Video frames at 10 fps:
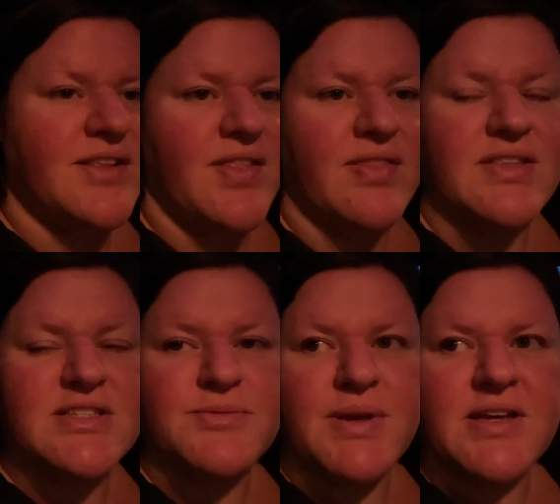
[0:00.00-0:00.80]
and then
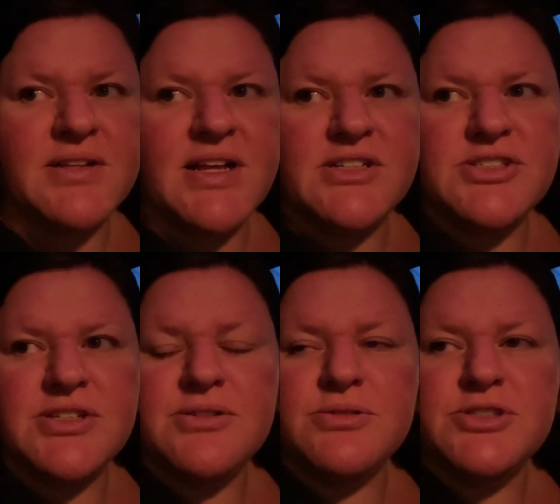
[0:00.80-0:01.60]
this week I'll
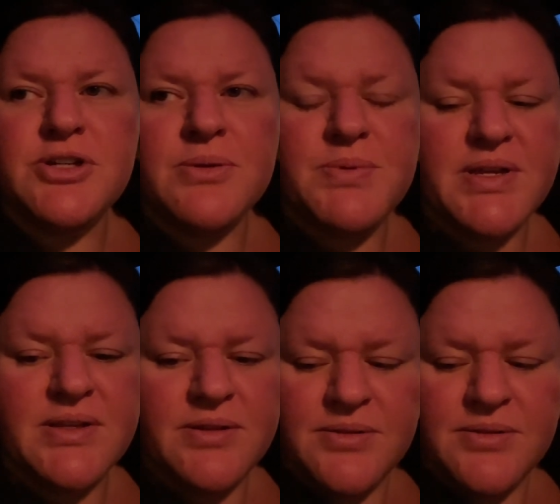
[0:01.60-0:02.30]
actually go shopping.